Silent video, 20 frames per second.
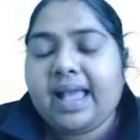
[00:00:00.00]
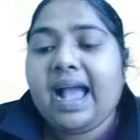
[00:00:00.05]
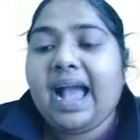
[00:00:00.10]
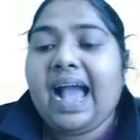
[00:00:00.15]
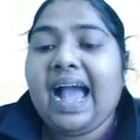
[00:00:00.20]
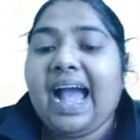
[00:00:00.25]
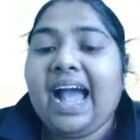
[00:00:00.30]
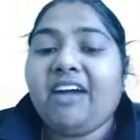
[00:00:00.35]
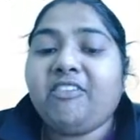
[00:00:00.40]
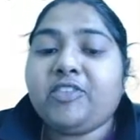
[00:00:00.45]

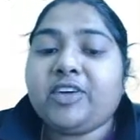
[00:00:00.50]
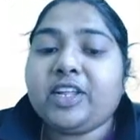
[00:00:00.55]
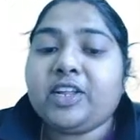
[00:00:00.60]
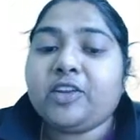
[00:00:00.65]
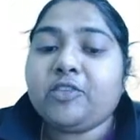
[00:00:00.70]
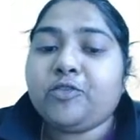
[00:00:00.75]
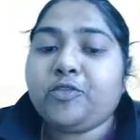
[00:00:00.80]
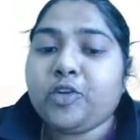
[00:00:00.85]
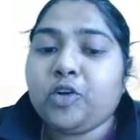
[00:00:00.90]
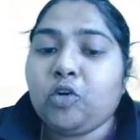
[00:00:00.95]

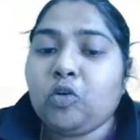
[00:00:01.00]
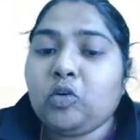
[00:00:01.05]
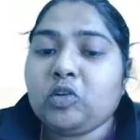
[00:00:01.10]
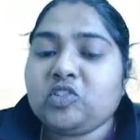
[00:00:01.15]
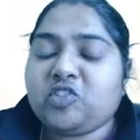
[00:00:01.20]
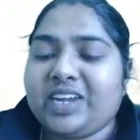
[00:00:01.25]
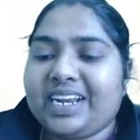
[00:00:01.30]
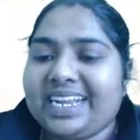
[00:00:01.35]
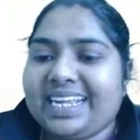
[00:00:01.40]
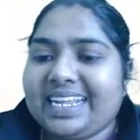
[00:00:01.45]
After few
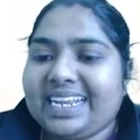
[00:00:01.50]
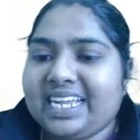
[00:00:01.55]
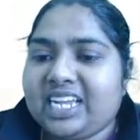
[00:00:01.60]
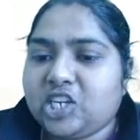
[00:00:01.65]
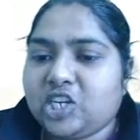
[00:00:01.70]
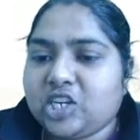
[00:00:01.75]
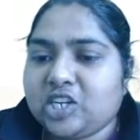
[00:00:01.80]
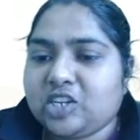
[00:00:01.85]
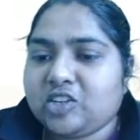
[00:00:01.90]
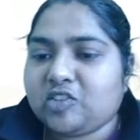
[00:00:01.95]

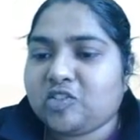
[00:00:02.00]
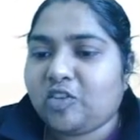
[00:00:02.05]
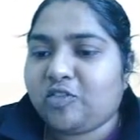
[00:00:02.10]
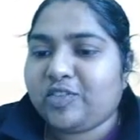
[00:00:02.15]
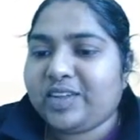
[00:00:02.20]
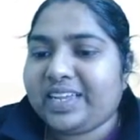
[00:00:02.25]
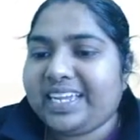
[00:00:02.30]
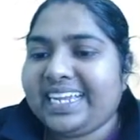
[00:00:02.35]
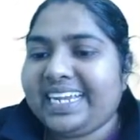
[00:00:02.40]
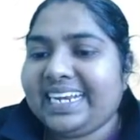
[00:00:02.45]
generations
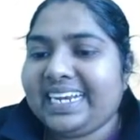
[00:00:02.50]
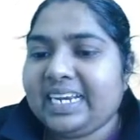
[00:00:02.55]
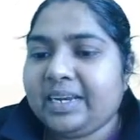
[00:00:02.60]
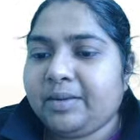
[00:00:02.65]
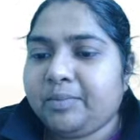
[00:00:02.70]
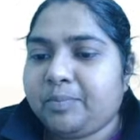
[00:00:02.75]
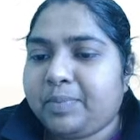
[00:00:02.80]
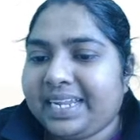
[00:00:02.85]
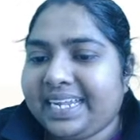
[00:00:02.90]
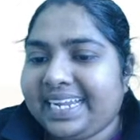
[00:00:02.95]
of
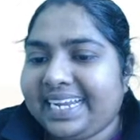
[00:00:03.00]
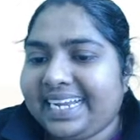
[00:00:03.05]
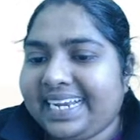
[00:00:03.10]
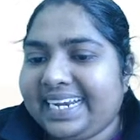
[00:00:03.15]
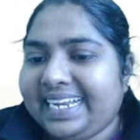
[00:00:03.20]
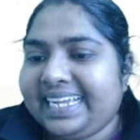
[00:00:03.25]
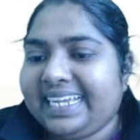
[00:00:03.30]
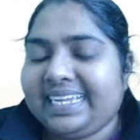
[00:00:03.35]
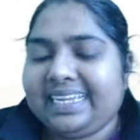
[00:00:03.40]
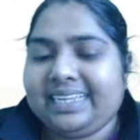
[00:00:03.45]

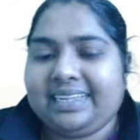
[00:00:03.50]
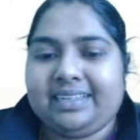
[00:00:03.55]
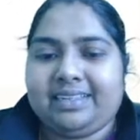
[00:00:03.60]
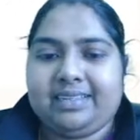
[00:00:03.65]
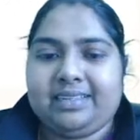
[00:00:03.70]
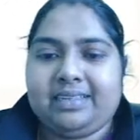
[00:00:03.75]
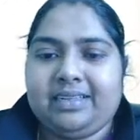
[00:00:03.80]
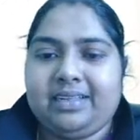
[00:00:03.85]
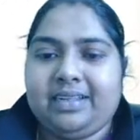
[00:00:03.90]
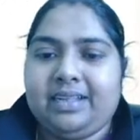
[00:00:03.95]

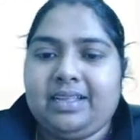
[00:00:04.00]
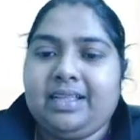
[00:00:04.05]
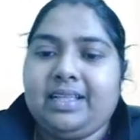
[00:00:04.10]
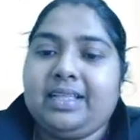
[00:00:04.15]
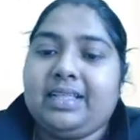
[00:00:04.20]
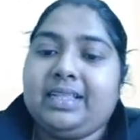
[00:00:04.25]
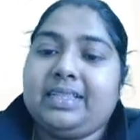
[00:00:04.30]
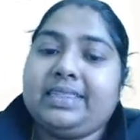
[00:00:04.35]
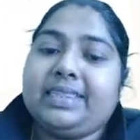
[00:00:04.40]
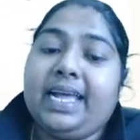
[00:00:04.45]
inbreeding,
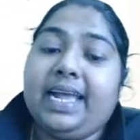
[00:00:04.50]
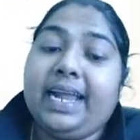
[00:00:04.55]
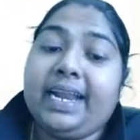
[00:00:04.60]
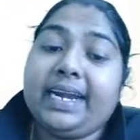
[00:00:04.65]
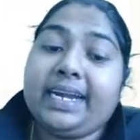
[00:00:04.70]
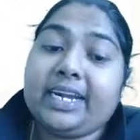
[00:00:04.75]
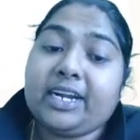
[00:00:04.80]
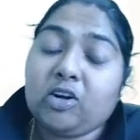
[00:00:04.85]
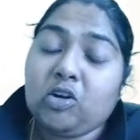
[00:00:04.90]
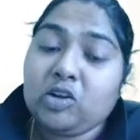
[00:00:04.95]
the
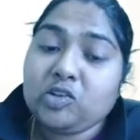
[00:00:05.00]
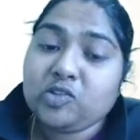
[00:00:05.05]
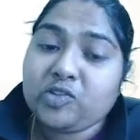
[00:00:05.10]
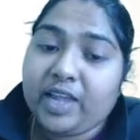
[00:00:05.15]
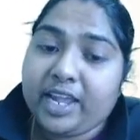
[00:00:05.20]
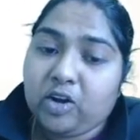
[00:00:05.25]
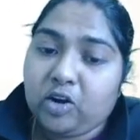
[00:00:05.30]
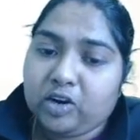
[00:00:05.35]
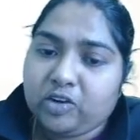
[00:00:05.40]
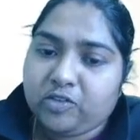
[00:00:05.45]

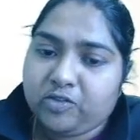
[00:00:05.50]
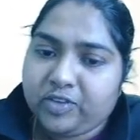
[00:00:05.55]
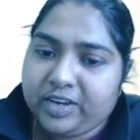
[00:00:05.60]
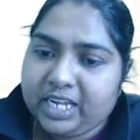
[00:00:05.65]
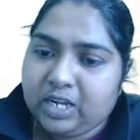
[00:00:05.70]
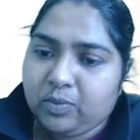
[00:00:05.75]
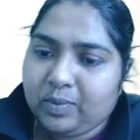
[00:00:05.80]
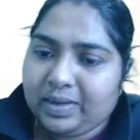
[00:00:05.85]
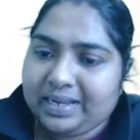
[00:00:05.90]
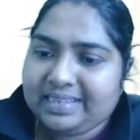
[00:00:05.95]
heterozygote
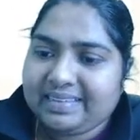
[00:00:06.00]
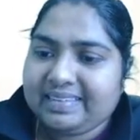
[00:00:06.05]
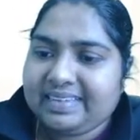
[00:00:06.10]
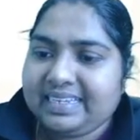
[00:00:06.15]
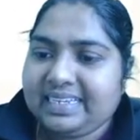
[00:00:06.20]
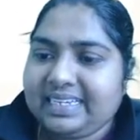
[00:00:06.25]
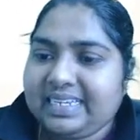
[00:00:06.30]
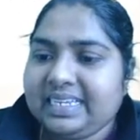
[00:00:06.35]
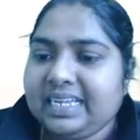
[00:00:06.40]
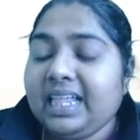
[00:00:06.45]

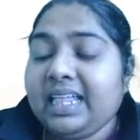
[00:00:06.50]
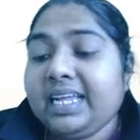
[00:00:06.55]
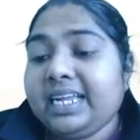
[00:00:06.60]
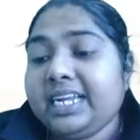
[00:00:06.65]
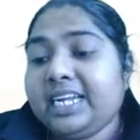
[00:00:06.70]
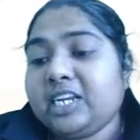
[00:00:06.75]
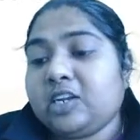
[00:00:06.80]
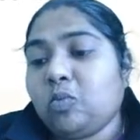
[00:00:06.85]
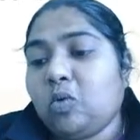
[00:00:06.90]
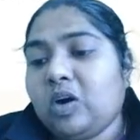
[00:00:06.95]
frequency,
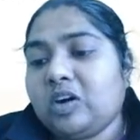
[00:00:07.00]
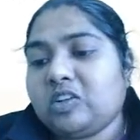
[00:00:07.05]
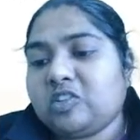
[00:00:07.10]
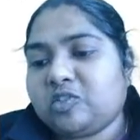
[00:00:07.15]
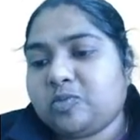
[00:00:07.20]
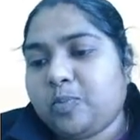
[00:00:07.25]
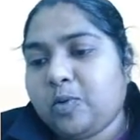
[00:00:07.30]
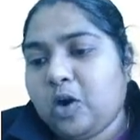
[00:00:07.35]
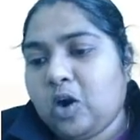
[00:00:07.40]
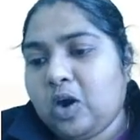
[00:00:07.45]
it was
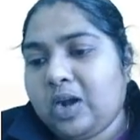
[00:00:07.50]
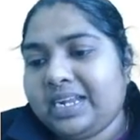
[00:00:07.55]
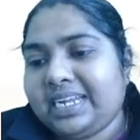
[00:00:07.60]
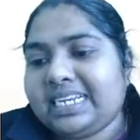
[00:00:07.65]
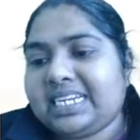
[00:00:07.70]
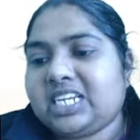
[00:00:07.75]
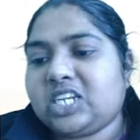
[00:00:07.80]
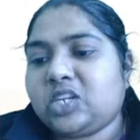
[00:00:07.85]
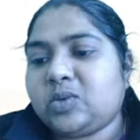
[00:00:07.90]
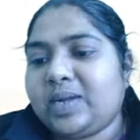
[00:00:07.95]

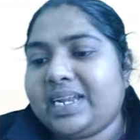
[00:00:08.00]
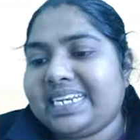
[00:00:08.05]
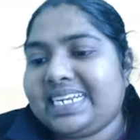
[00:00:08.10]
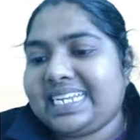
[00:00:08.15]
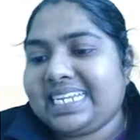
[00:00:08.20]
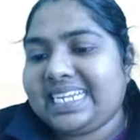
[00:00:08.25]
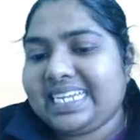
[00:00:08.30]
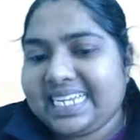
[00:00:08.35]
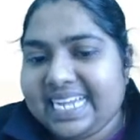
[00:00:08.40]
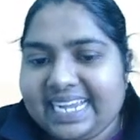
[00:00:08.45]

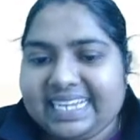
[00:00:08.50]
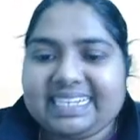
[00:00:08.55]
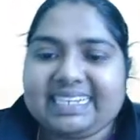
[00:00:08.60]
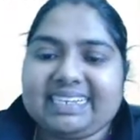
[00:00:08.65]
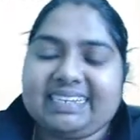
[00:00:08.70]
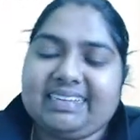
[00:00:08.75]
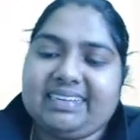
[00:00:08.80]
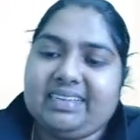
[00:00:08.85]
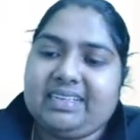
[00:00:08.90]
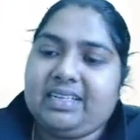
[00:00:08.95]

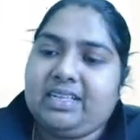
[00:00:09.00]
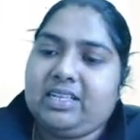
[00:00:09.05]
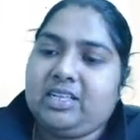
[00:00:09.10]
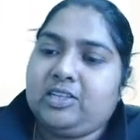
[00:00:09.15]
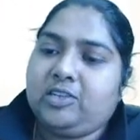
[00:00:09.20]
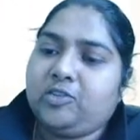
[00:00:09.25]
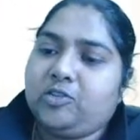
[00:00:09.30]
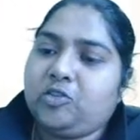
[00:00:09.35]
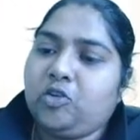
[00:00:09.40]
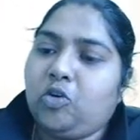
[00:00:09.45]
0.28.
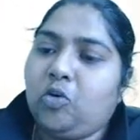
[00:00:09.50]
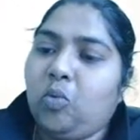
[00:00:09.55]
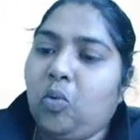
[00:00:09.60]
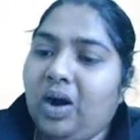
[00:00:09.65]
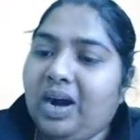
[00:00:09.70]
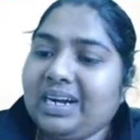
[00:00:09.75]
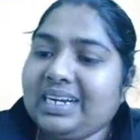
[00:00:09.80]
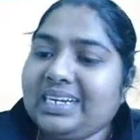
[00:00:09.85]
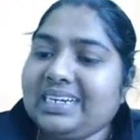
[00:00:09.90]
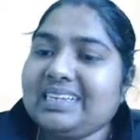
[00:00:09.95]
So
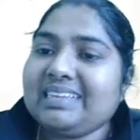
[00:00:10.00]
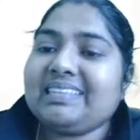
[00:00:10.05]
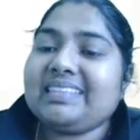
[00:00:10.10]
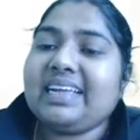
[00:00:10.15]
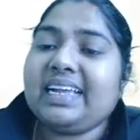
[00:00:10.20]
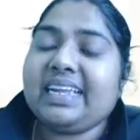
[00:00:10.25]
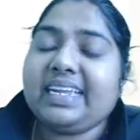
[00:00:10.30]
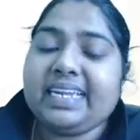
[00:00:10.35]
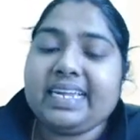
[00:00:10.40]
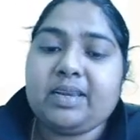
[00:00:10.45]
what is
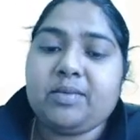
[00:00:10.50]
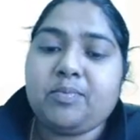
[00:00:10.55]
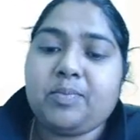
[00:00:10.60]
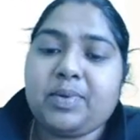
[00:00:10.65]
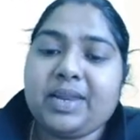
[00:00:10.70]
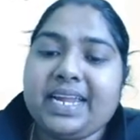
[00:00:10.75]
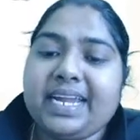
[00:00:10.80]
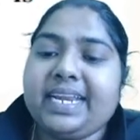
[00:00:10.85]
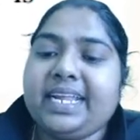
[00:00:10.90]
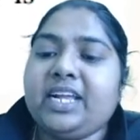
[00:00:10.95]
the
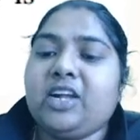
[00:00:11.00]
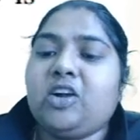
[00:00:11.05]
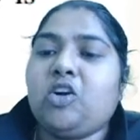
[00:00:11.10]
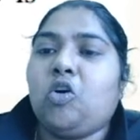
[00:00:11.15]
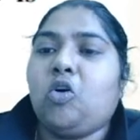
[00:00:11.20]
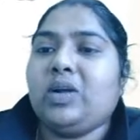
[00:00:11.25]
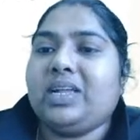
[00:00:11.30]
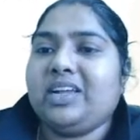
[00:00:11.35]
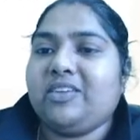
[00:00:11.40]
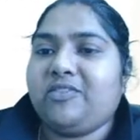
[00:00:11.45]
inbreeding
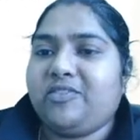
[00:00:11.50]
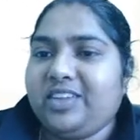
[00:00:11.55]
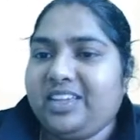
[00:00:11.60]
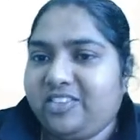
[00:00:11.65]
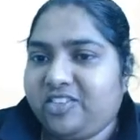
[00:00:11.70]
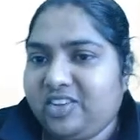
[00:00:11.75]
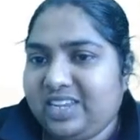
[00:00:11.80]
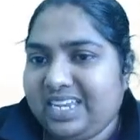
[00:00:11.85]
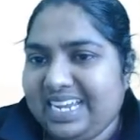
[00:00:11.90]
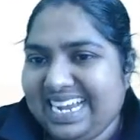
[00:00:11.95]

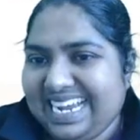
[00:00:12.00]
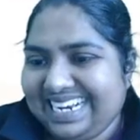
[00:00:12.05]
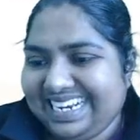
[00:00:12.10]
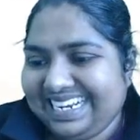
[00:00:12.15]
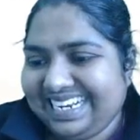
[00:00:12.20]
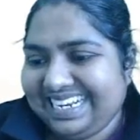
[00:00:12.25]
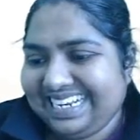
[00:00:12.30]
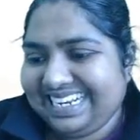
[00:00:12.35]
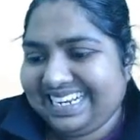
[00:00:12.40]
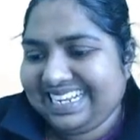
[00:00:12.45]

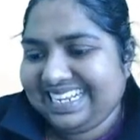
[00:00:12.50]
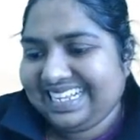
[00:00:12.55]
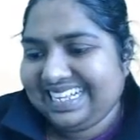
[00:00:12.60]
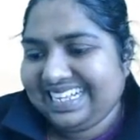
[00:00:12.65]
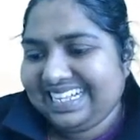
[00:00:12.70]
coefficient?